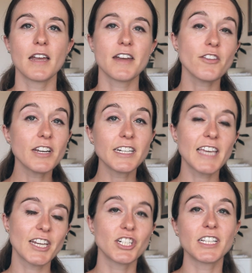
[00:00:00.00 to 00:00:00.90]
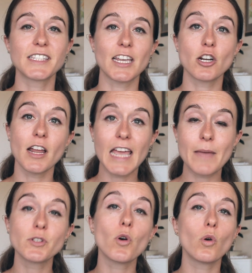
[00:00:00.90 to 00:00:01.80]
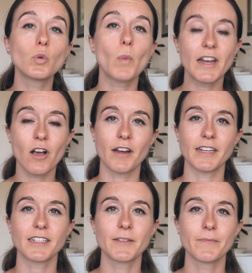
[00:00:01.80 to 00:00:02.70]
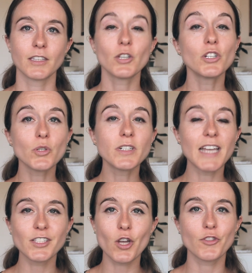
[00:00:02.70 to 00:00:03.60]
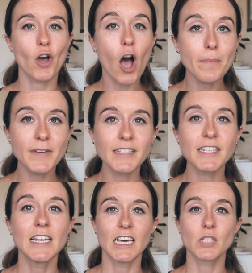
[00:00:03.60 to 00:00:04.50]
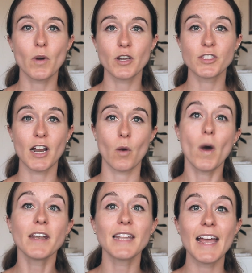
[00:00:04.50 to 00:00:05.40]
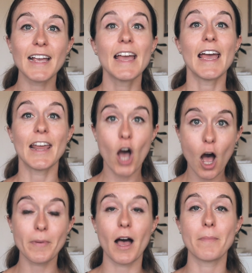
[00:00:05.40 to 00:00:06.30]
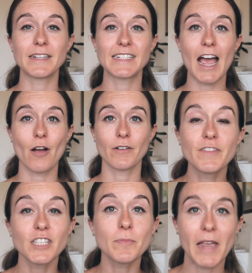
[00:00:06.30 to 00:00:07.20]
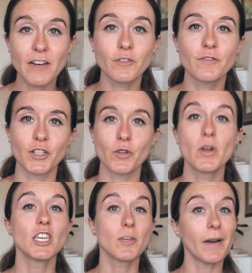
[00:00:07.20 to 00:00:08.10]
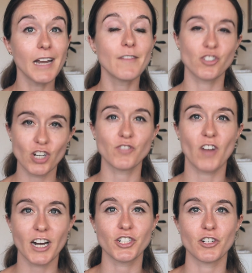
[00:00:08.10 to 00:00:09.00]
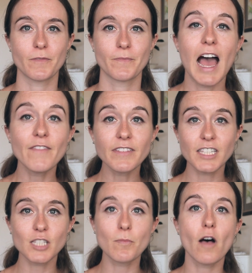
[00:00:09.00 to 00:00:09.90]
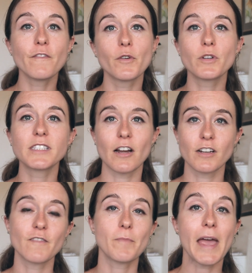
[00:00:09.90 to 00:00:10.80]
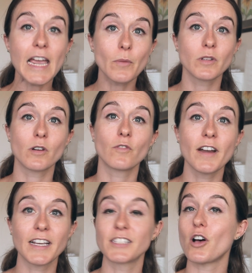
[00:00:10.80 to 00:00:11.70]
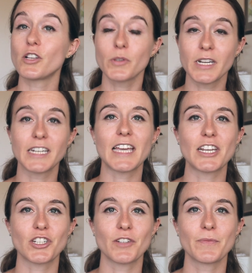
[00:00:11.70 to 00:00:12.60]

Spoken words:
Another indication is that you're not able to hold weight on it. You can do a test called the hop test, is where you stand on one leg and hop up and down. If this is painful for you, you might have a stress fracture. Having the small focus area of pain when you're running is also an indication.